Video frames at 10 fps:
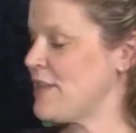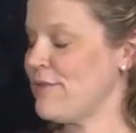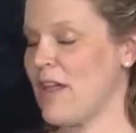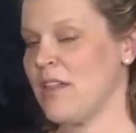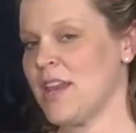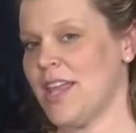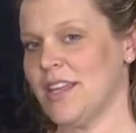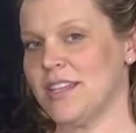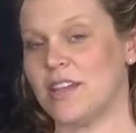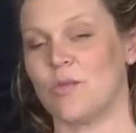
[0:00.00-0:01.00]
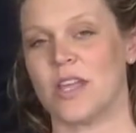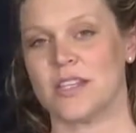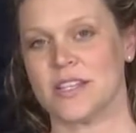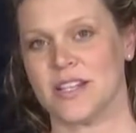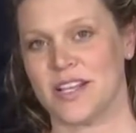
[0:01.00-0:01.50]
D felony and we
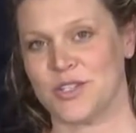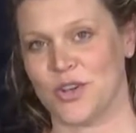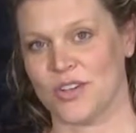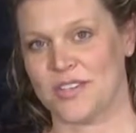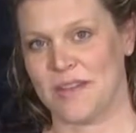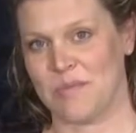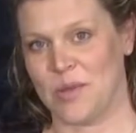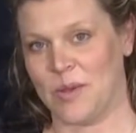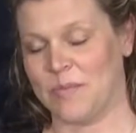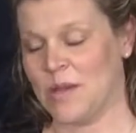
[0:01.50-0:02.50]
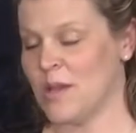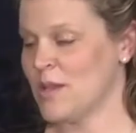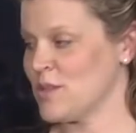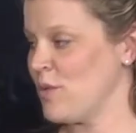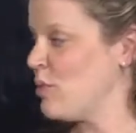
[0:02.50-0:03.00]
get to collect your sample.
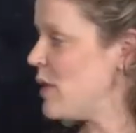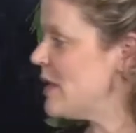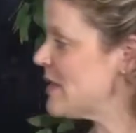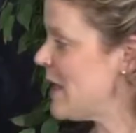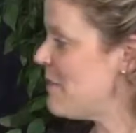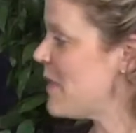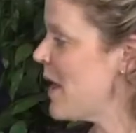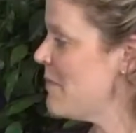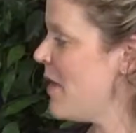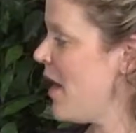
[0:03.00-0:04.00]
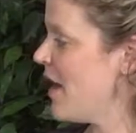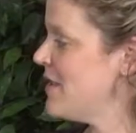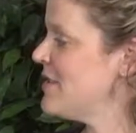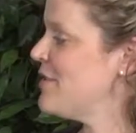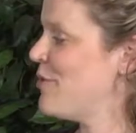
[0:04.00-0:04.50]
So please keep that in
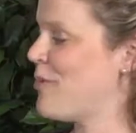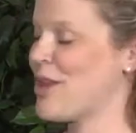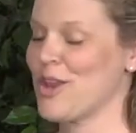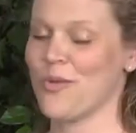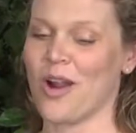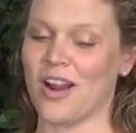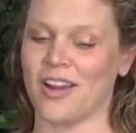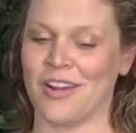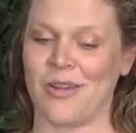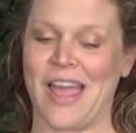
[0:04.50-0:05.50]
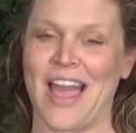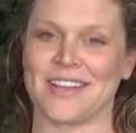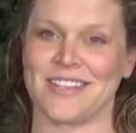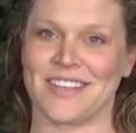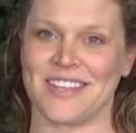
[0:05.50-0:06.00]
mind when you are
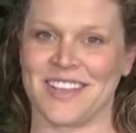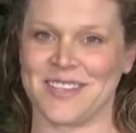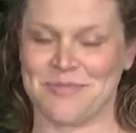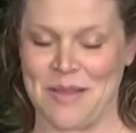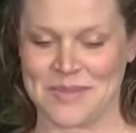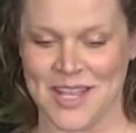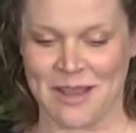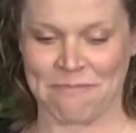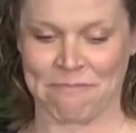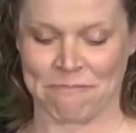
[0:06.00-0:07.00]
accessing this website.